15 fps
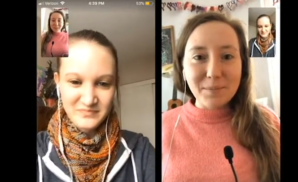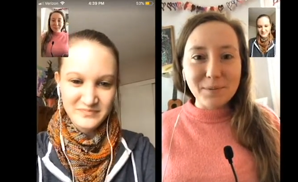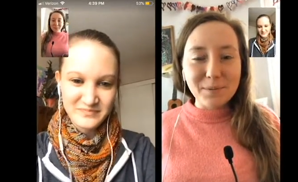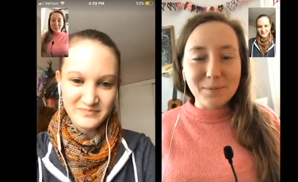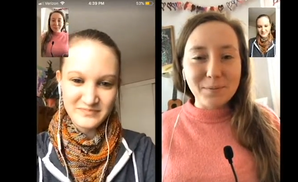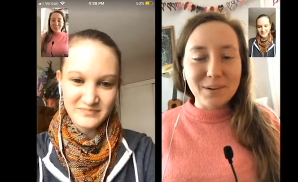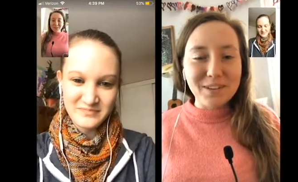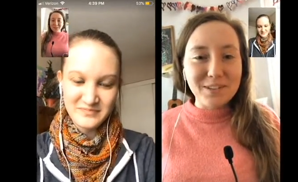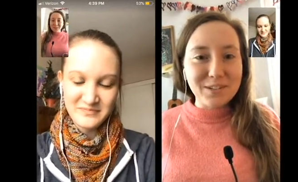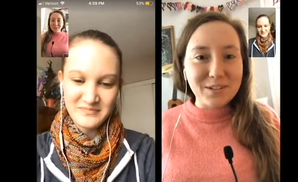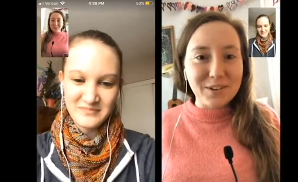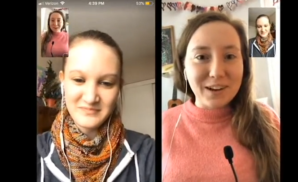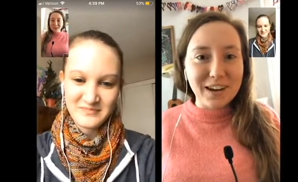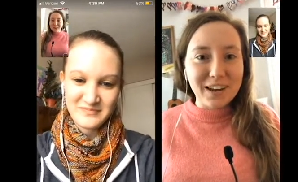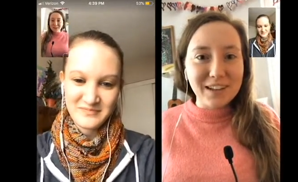Speaker 1: Scraps with
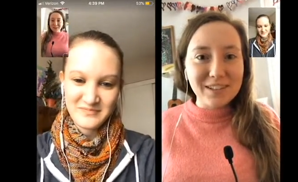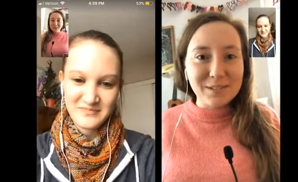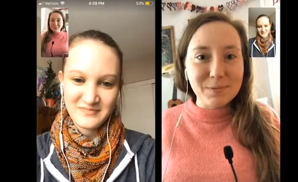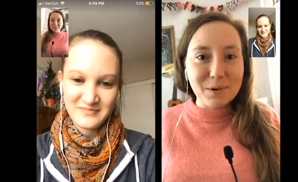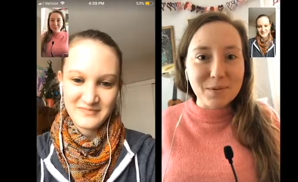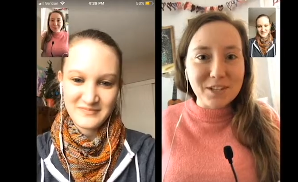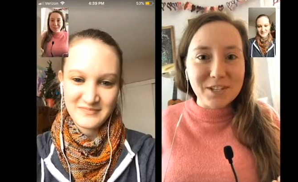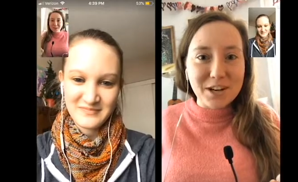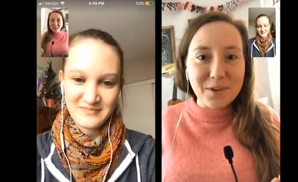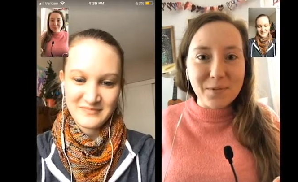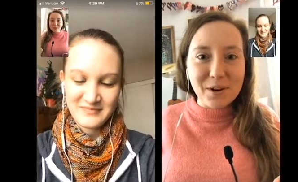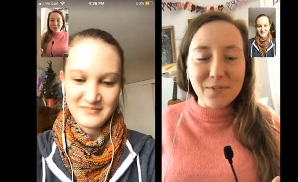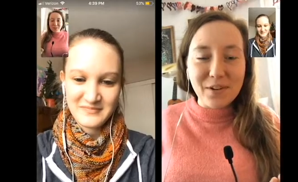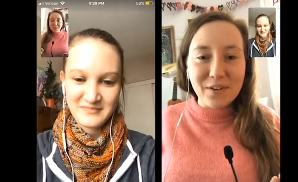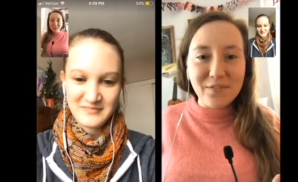Strings, where we share
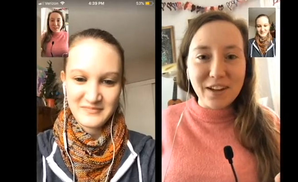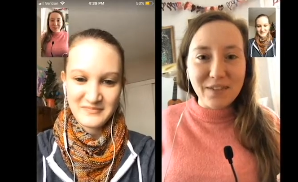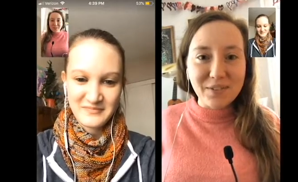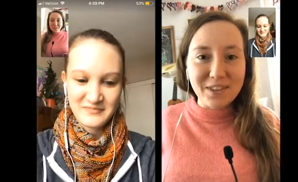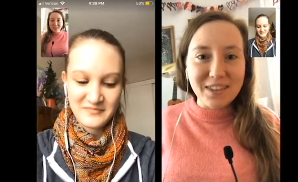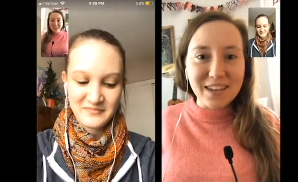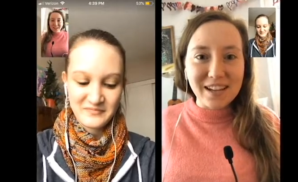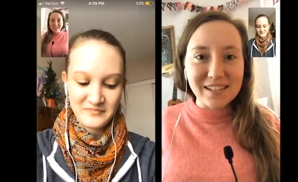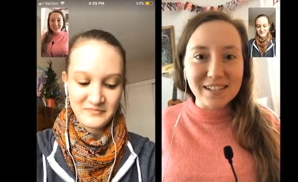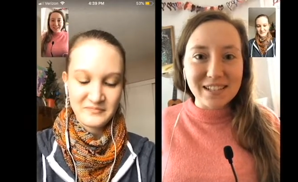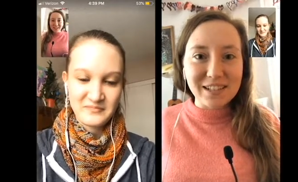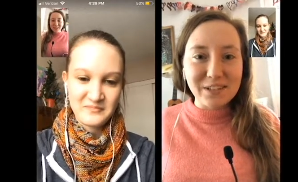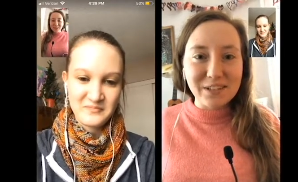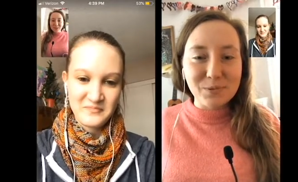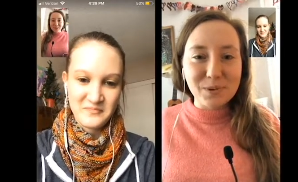one of our favorite things
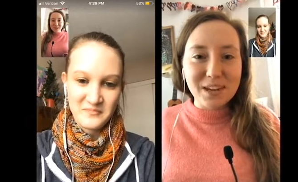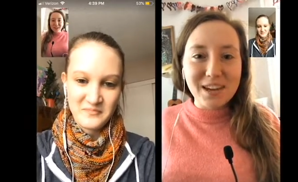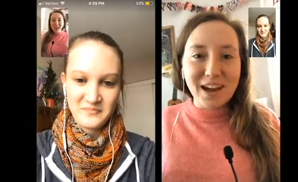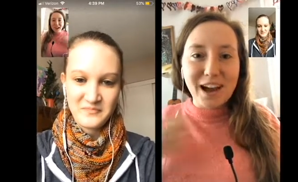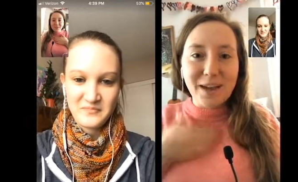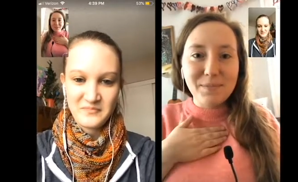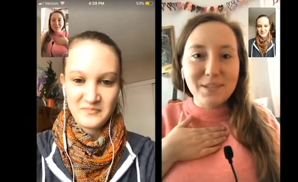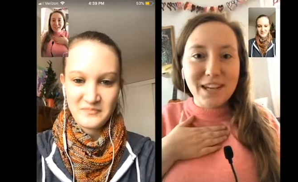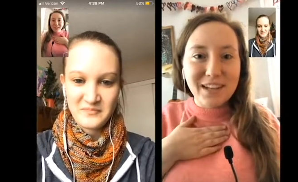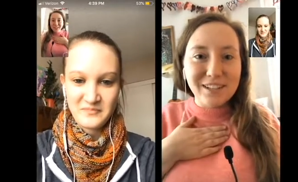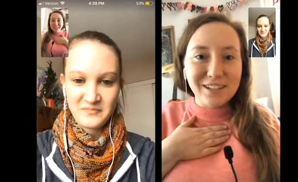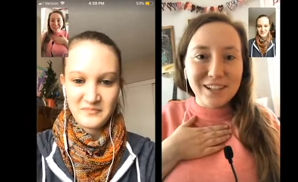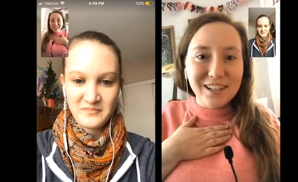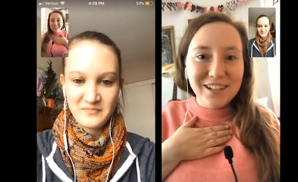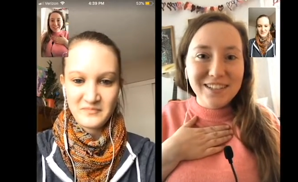each week. I'm
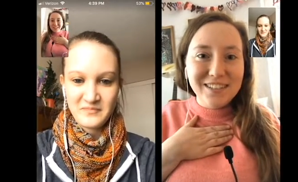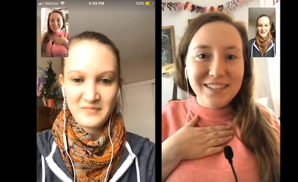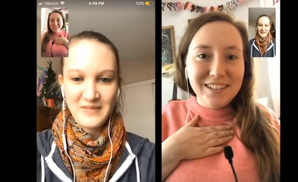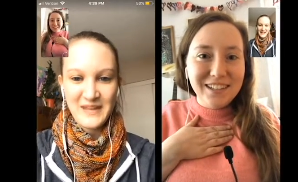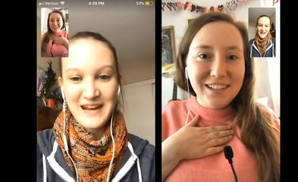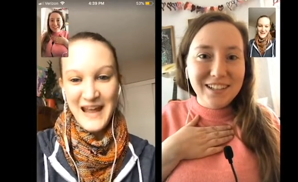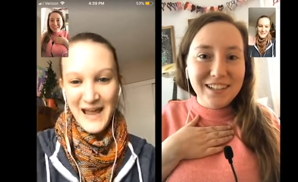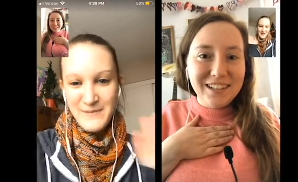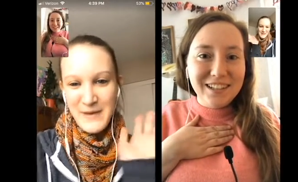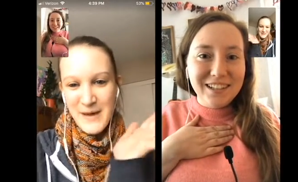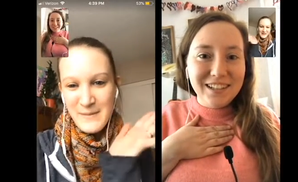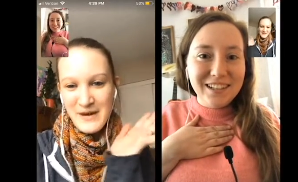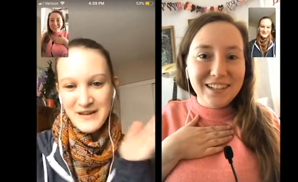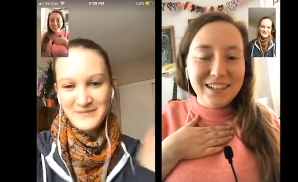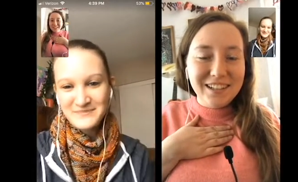Taylor.
Speaker 2: And I'm
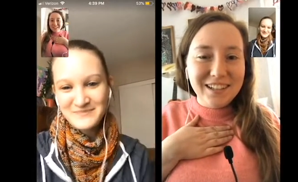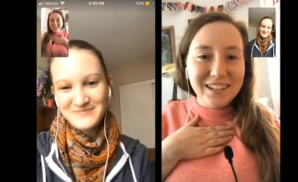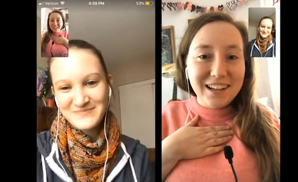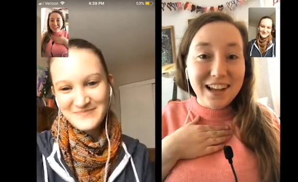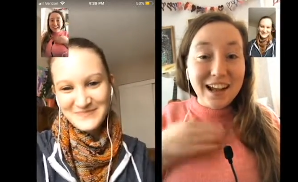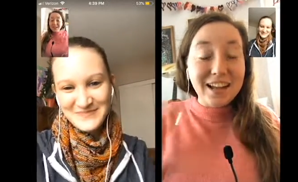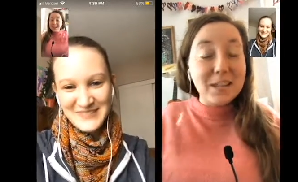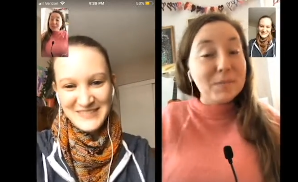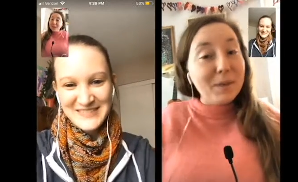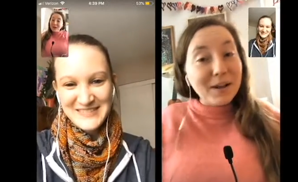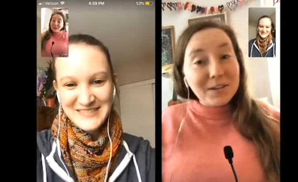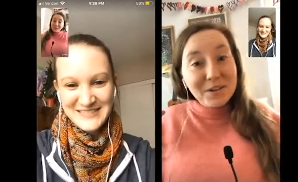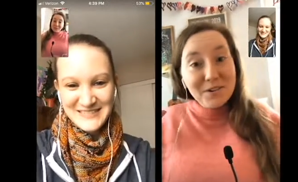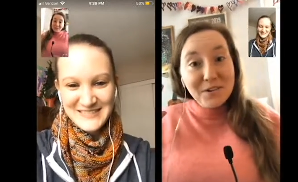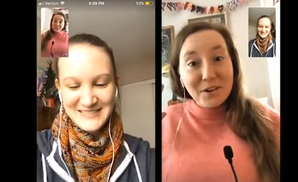Emma.
Speaker 1: And it's my
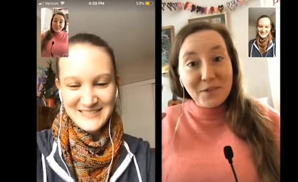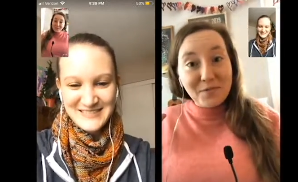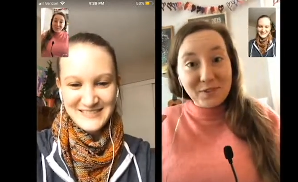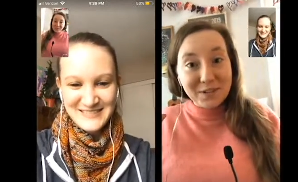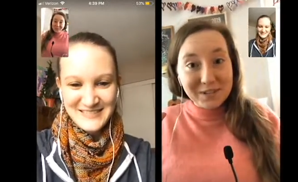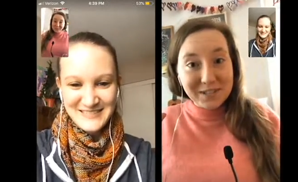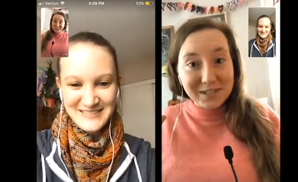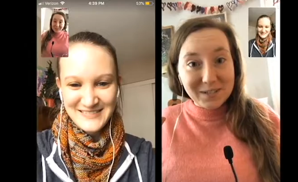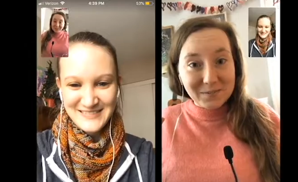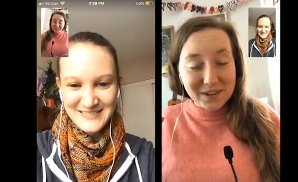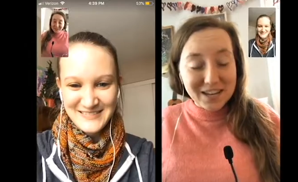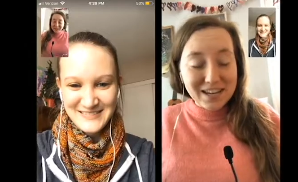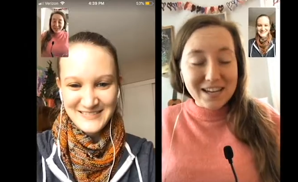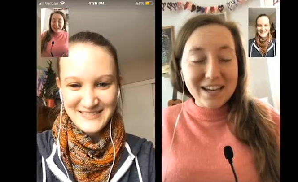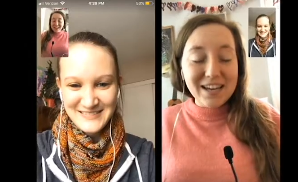turn to go first this
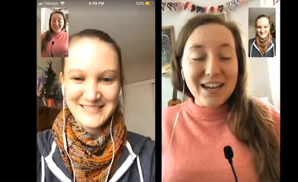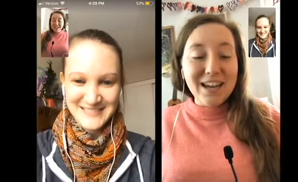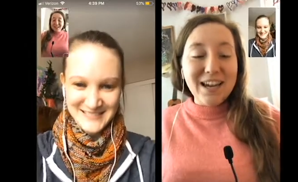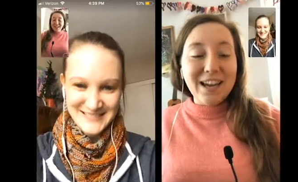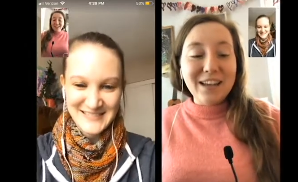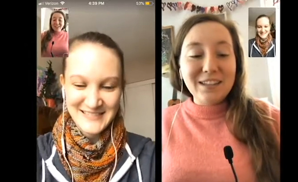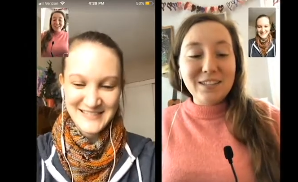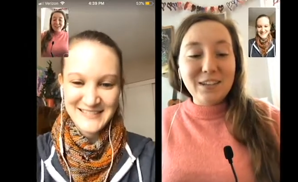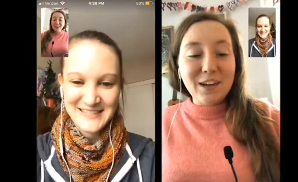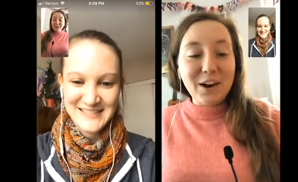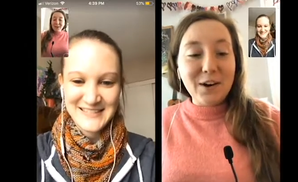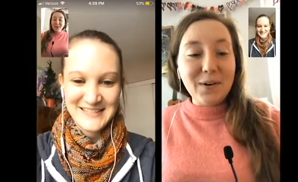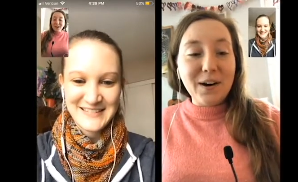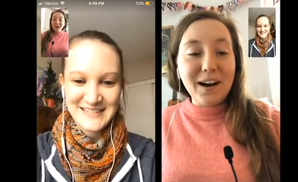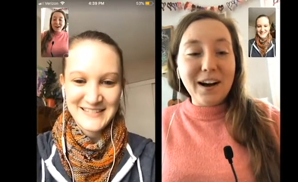week. So
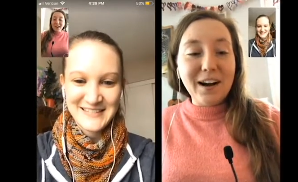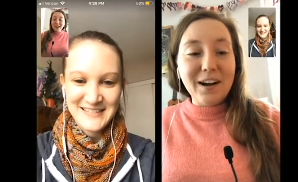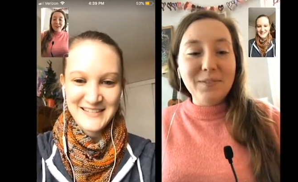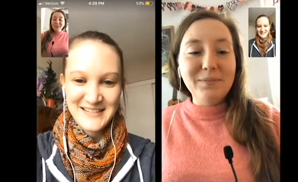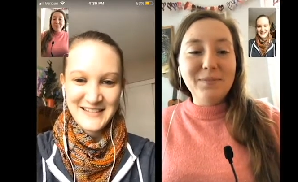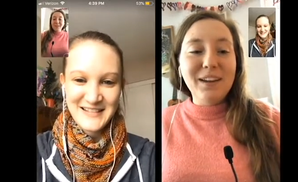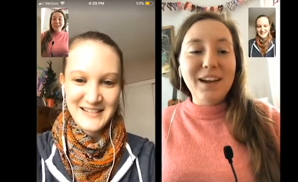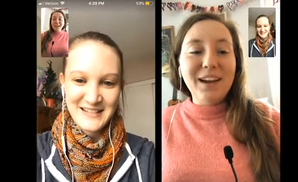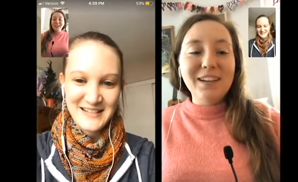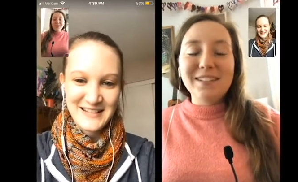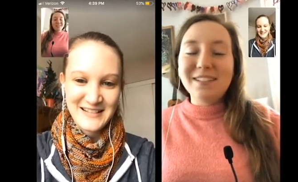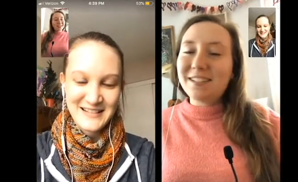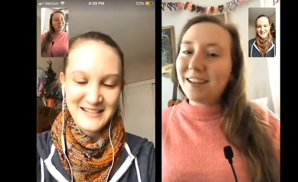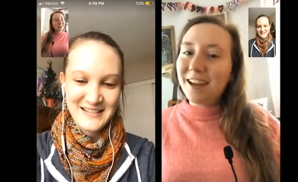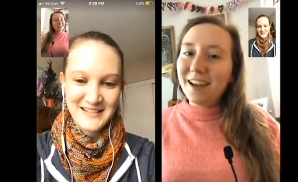
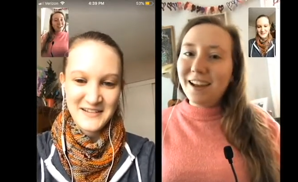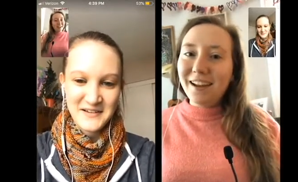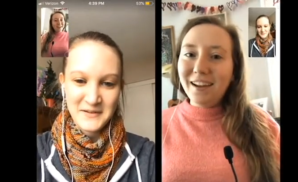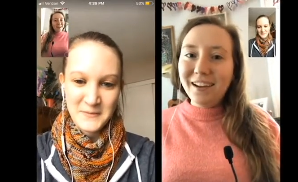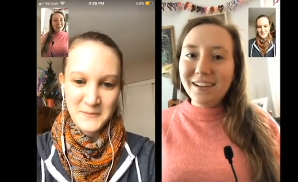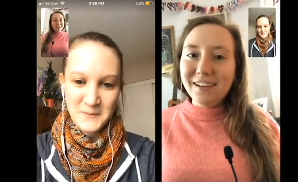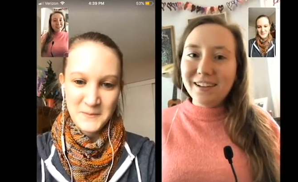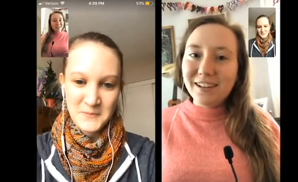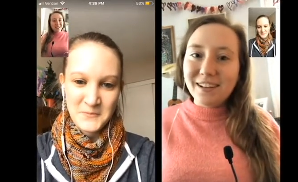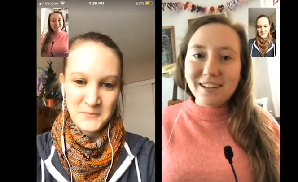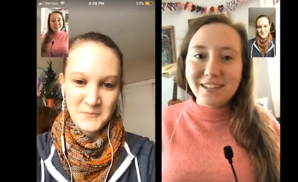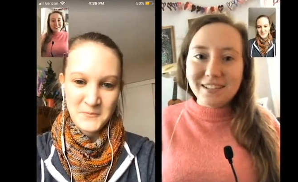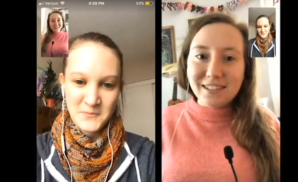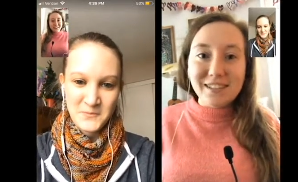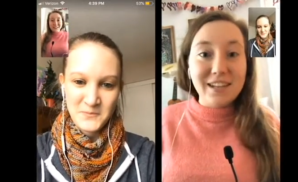today
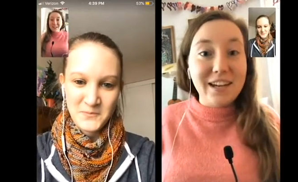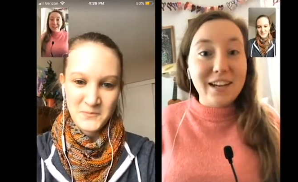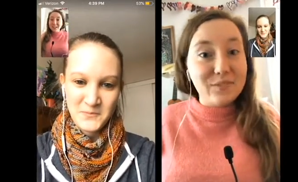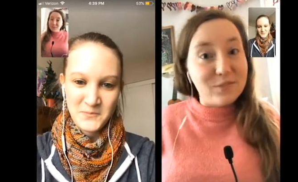is the day